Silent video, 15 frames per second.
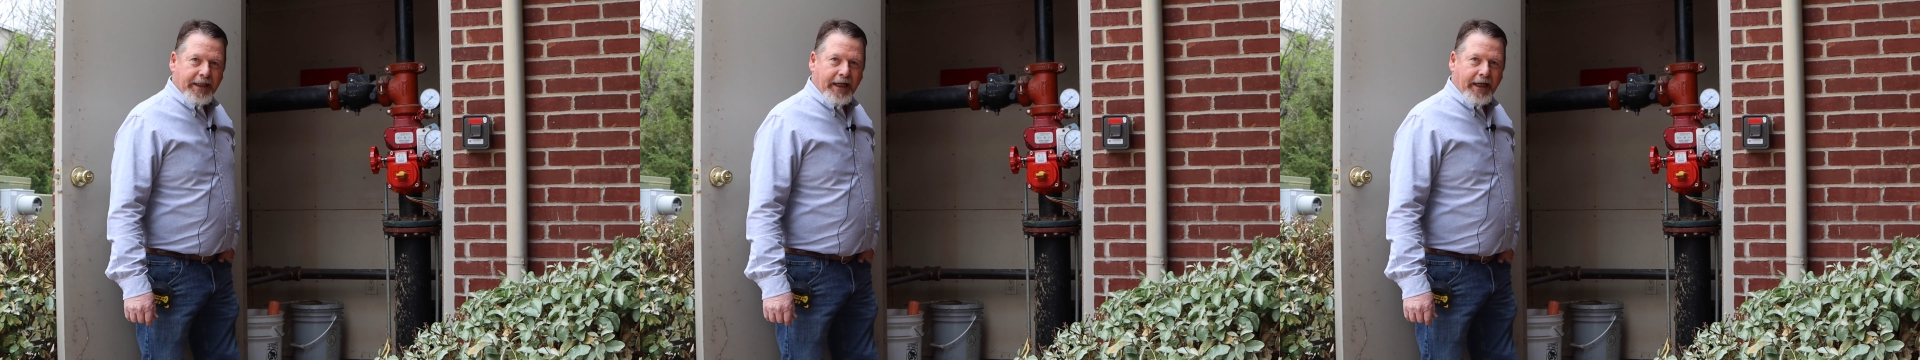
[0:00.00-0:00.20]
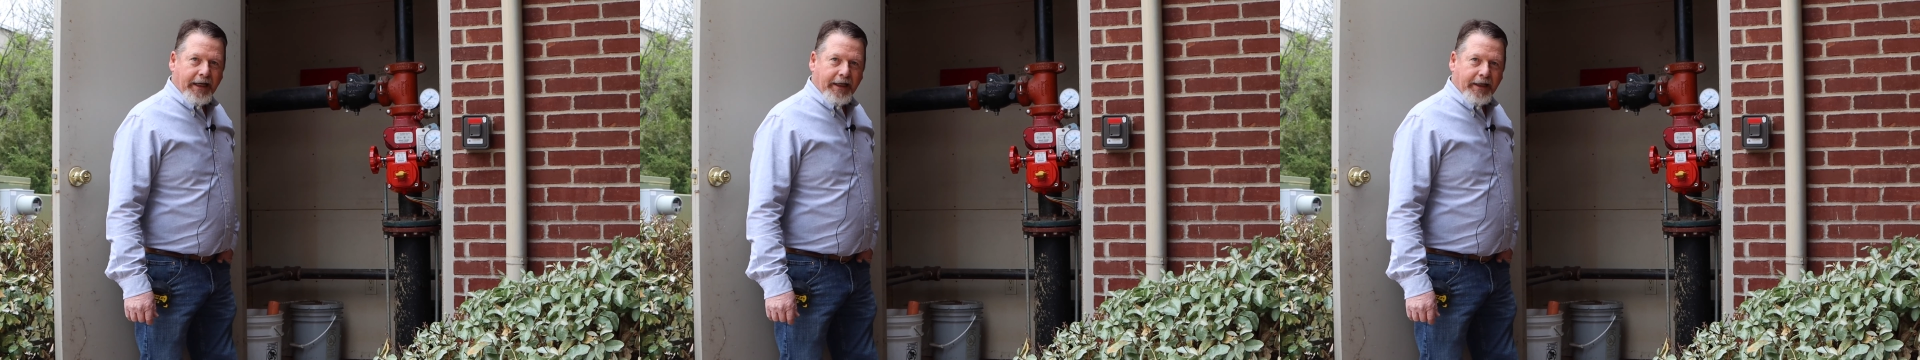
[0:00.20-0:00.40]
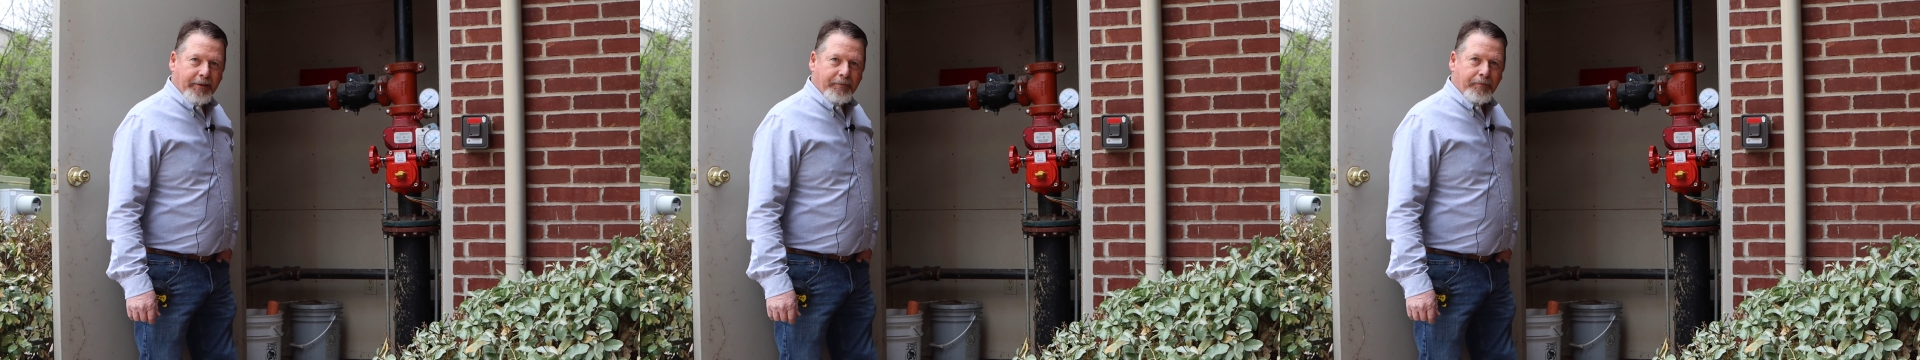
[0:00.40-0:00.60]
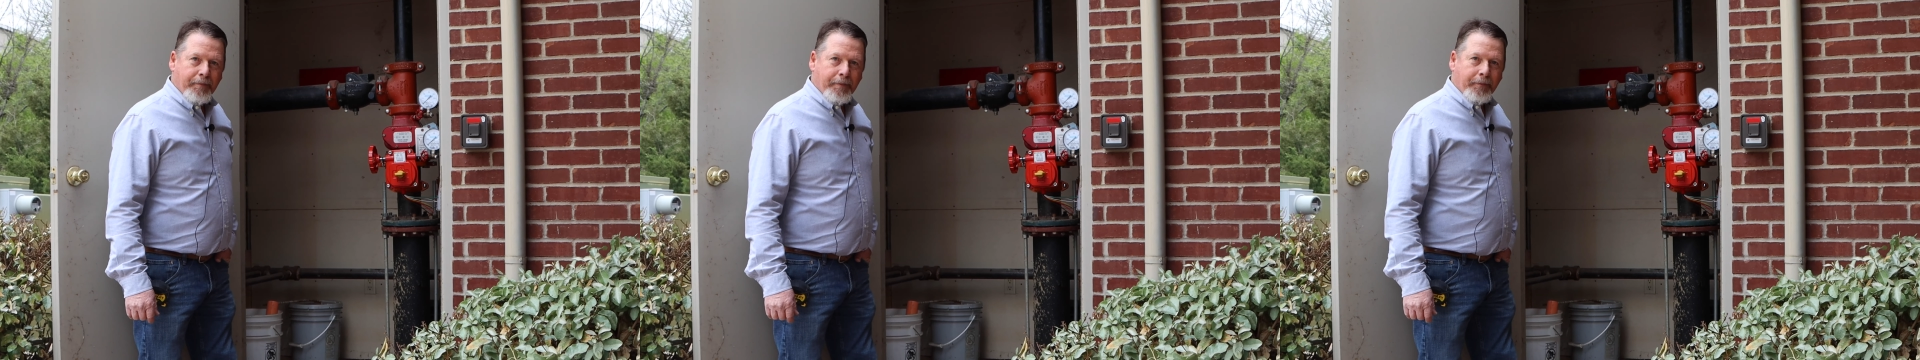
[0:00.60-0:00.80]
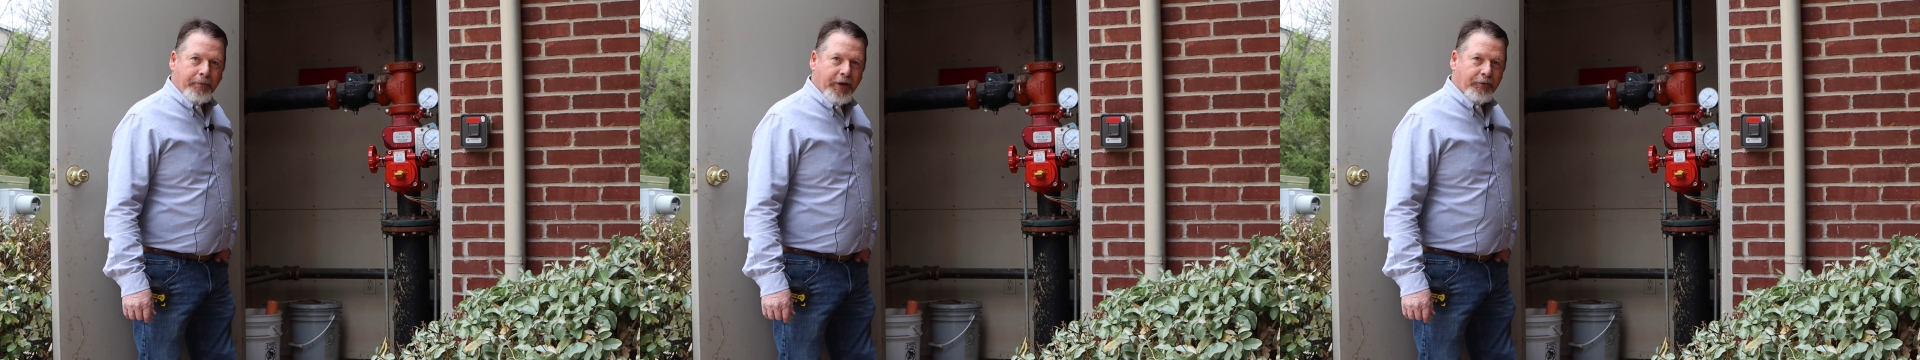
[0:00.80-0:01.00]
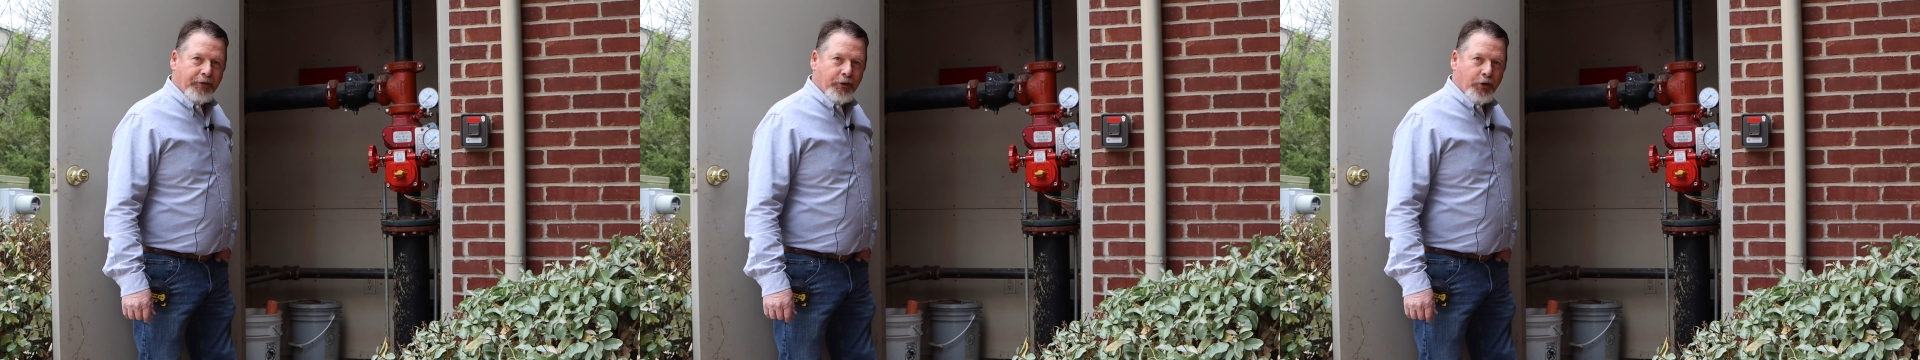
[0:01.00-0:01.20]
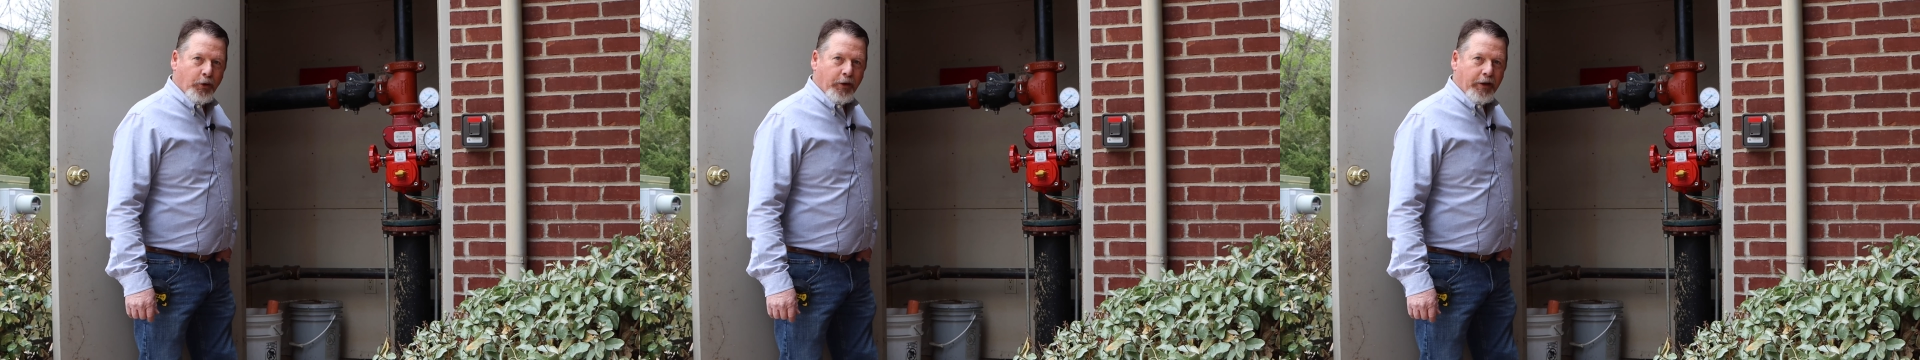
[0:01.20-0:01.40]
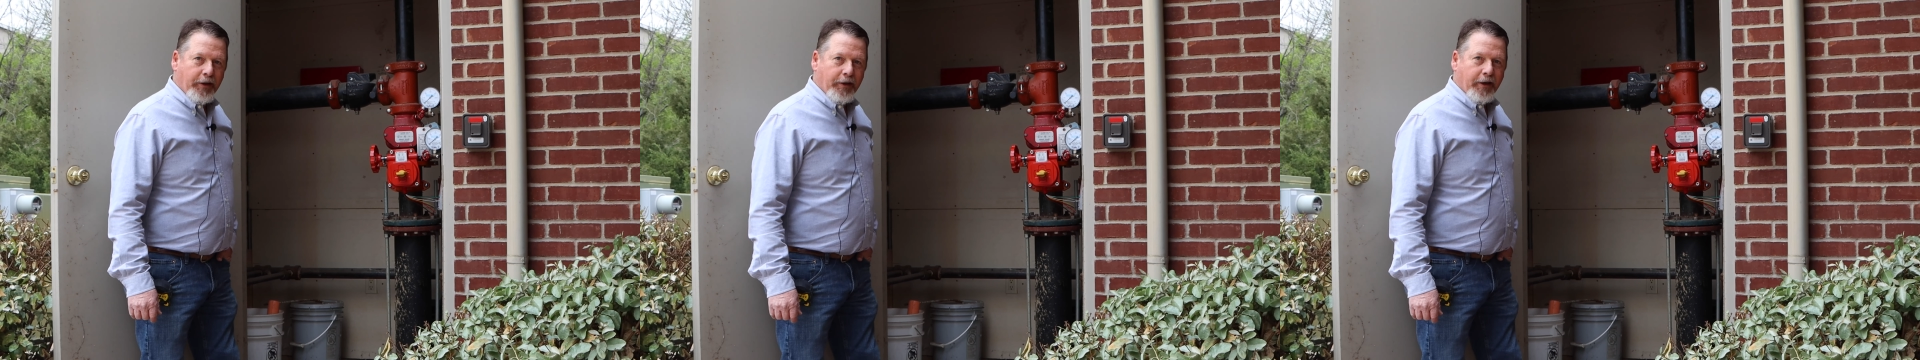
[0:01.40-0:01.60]
Um, if you're
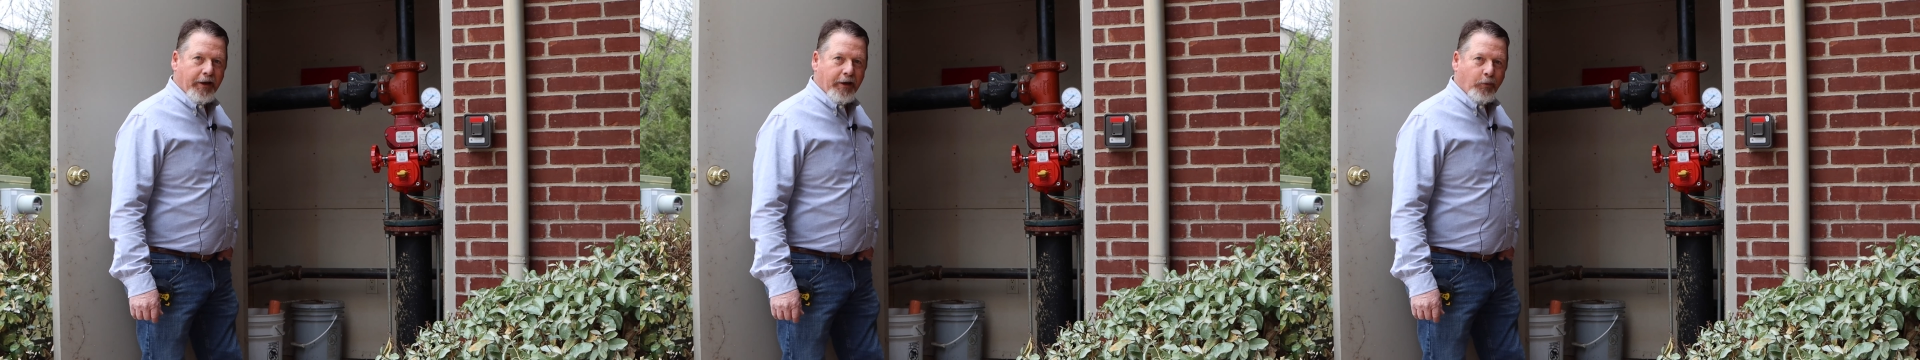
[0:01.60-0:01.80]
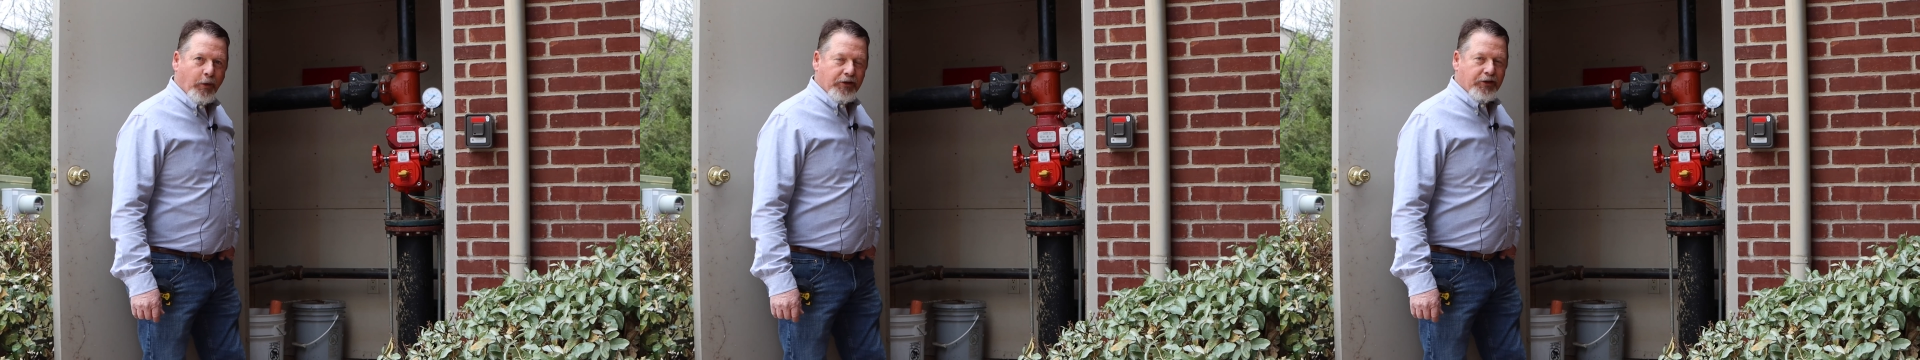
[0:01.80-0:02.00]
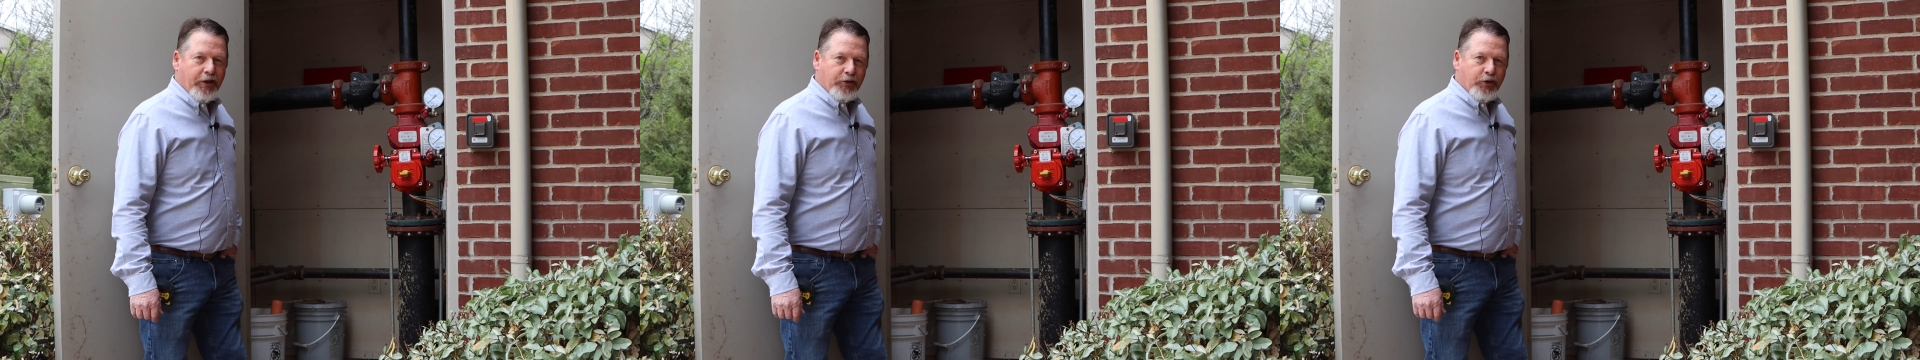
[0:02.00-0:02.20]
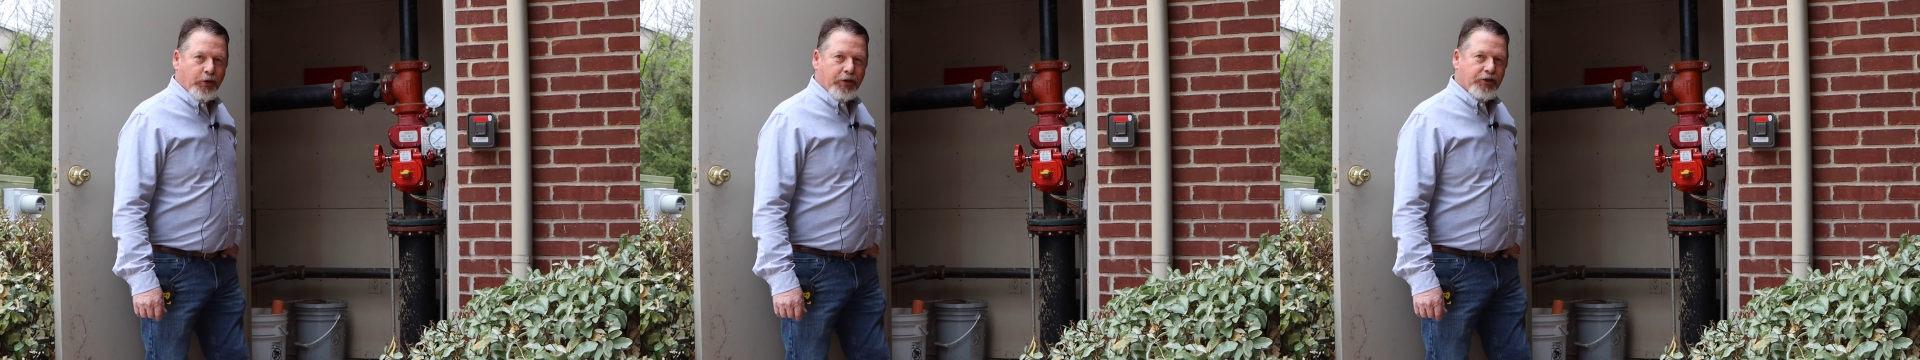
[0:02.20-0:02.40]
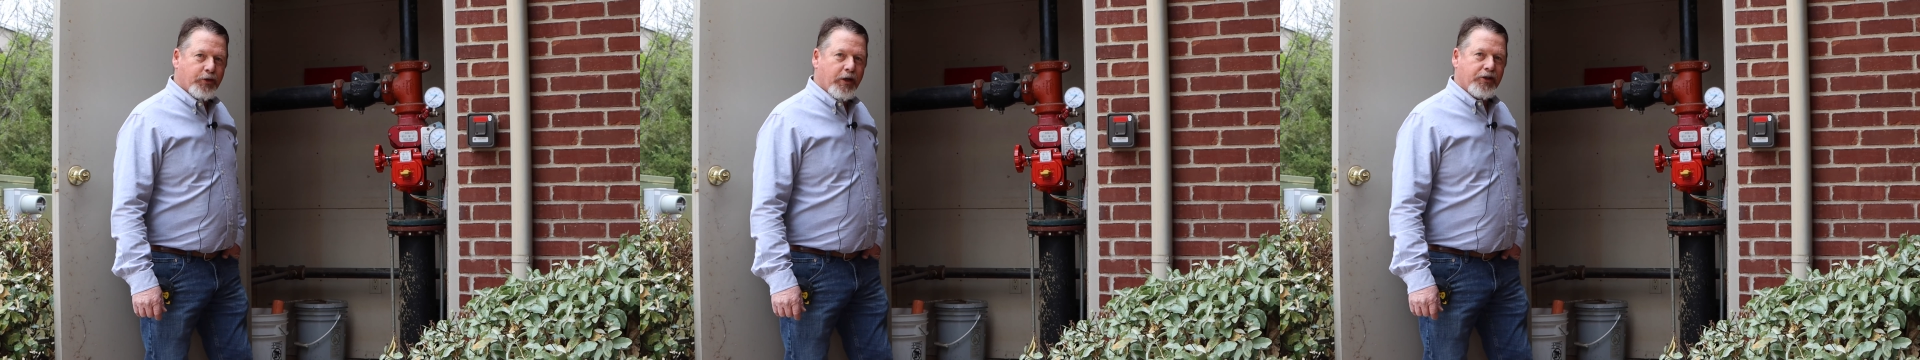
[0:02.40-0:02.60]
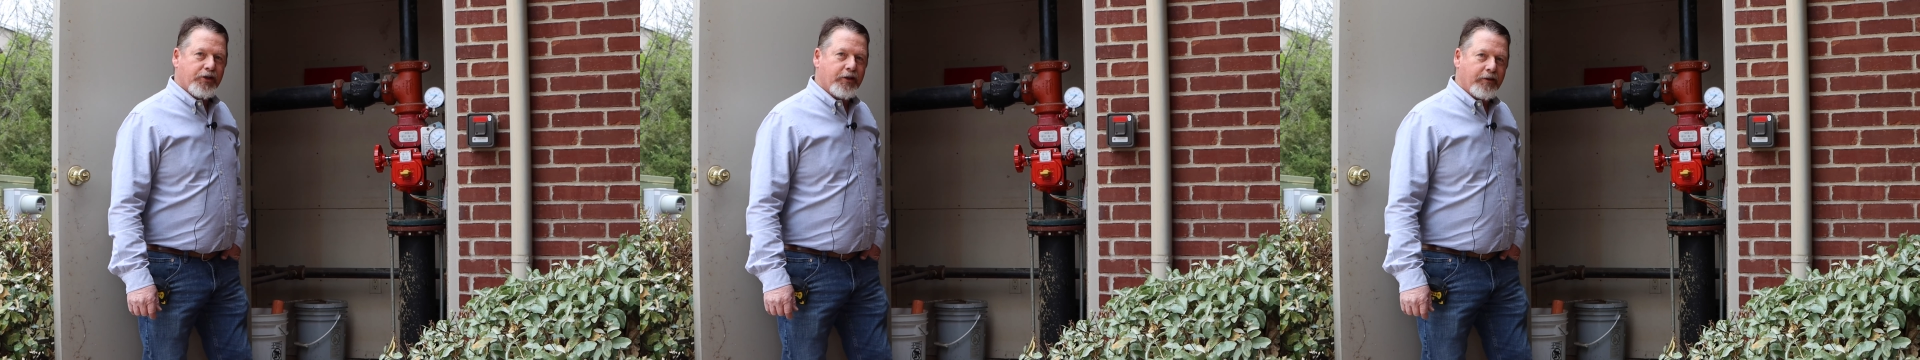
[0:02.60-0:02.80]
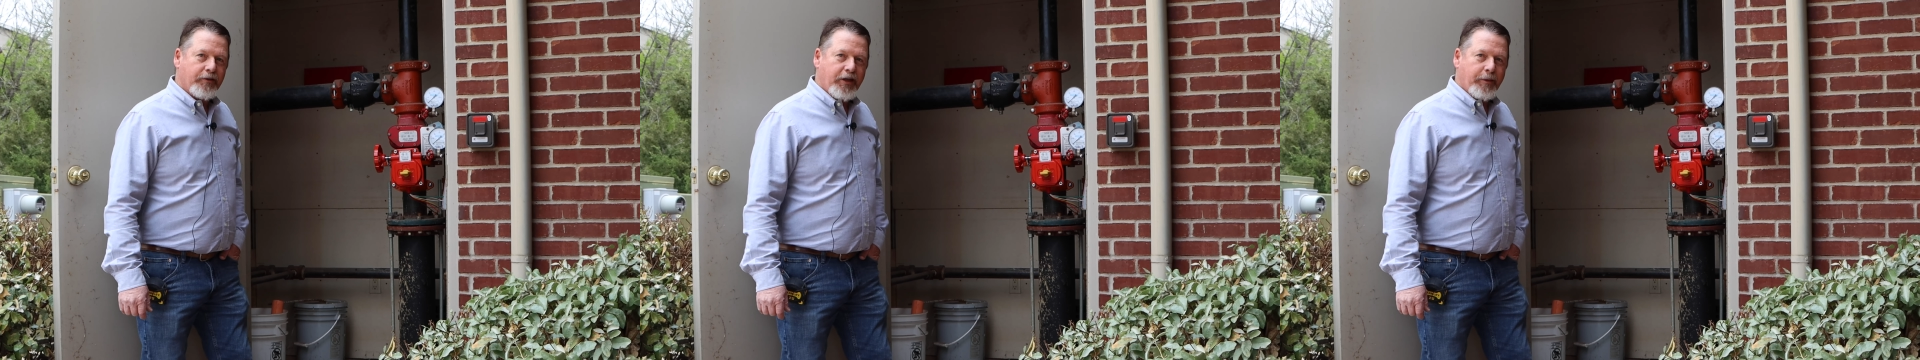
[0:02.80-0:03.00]
doing residential construction,